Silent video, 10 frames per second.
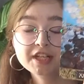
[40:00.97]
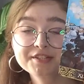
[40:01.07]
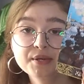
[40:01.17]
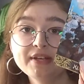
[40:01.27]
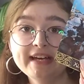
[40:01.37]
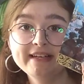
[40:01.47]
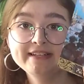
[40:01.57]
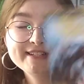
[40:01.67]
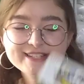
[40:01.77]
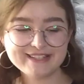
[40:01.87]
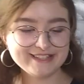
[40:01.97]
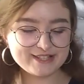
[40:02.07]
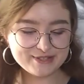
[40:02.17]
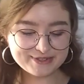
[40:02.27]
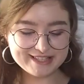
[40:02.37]
So yeah,
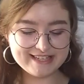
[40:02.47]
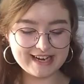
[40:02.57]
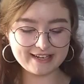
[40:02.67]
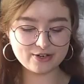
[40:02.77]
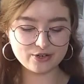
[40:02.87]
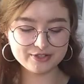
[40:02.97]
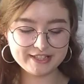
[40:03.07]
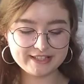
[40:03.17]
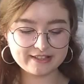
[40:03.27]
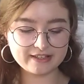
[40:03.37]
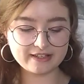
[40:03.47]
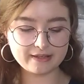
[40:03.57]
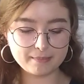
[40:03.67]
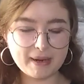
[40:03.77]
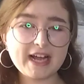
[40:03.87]
it's you really like holding
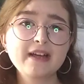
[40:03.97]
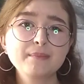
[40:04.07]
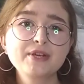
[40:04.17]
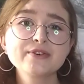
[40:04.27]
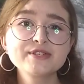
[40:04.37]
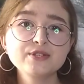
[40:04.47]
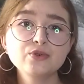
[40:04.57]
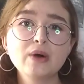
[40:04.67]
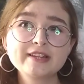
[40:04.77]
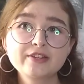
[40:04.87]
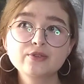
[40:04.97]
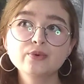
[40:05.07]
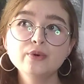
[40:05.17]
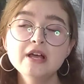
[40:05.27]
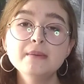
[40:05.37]
back because you want
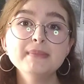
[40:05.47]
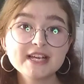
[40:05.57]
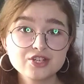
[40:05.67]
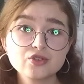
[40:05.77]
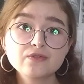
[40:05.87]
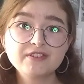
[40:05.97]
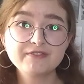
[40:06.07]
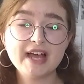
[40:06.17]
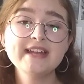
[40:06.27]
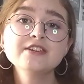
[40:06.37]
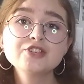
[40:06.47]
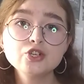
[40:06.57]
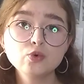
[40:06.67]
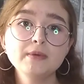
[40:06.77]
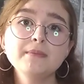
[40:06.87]
to make sure that the energy
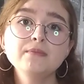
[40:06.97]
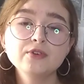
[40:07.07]
will be,